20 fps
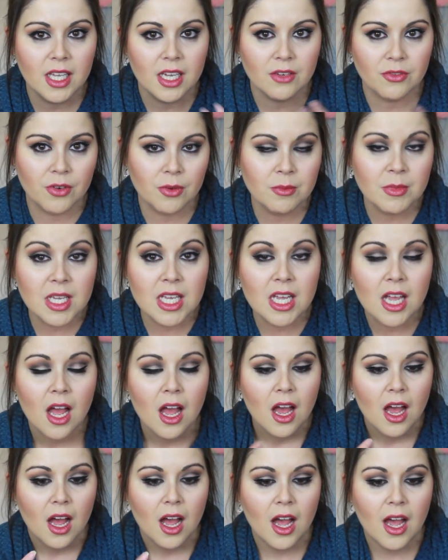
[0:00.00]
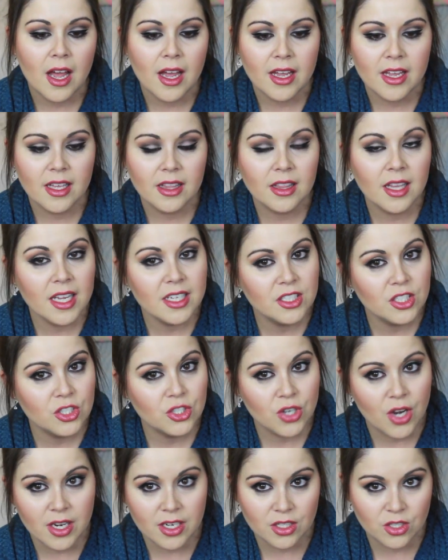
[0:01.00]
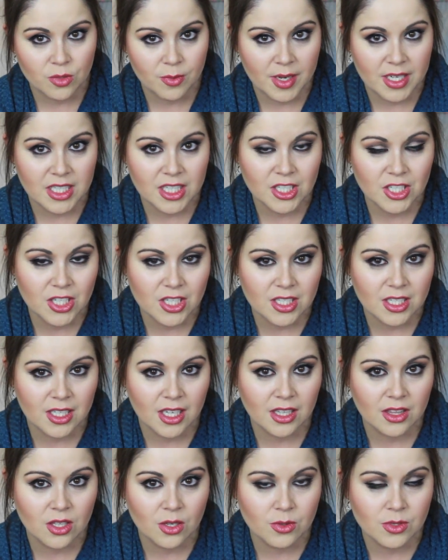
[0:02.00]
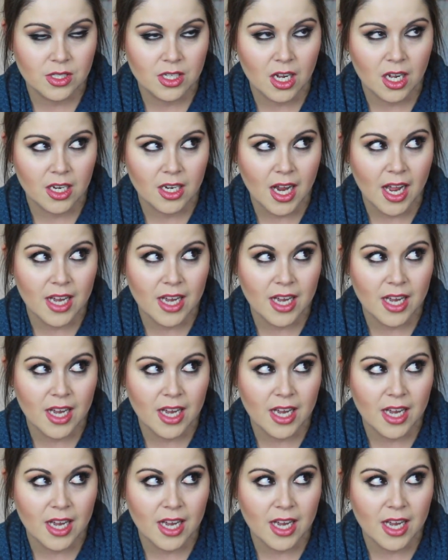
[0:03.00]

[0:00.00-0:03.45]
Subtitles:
Like for me, I like to try to do my dishes and get those done.